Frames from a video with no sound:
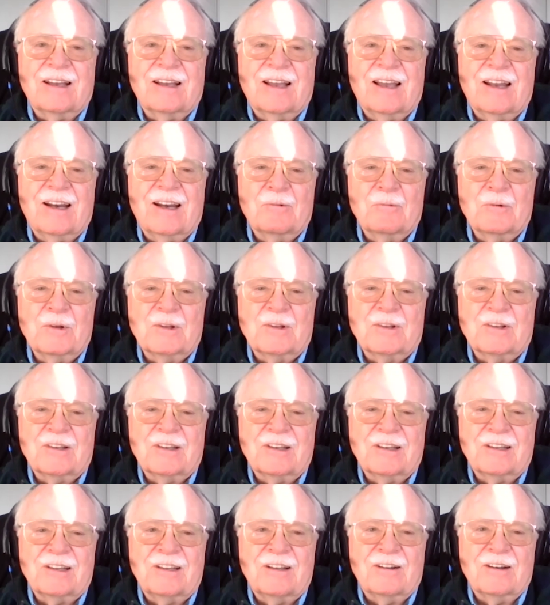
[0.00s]
And it was
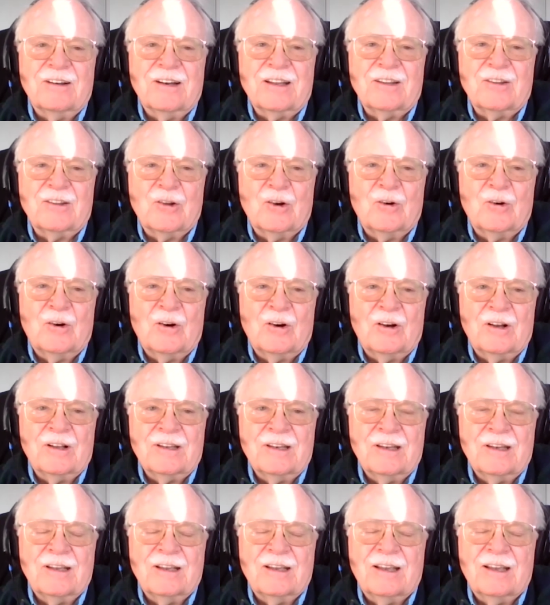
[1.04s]
done at
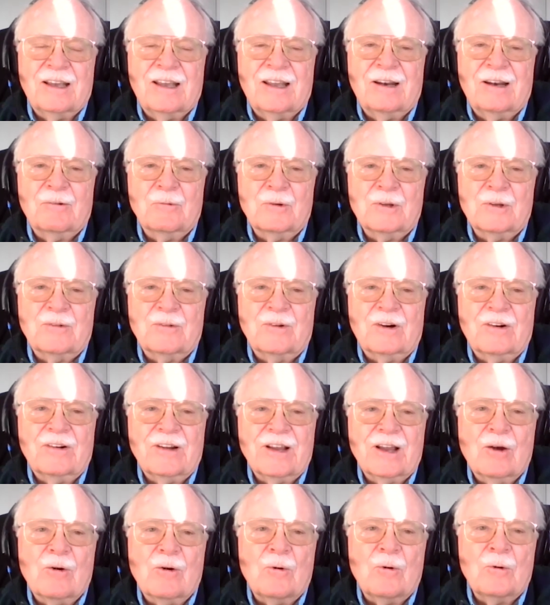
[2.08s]
dawn, and it was very
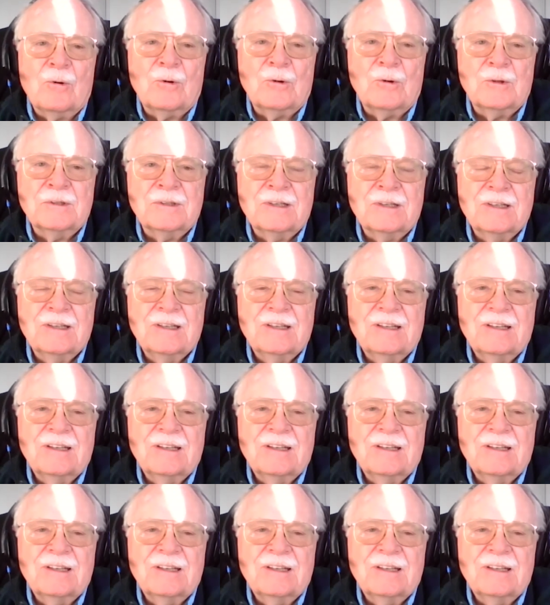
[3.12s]
cold,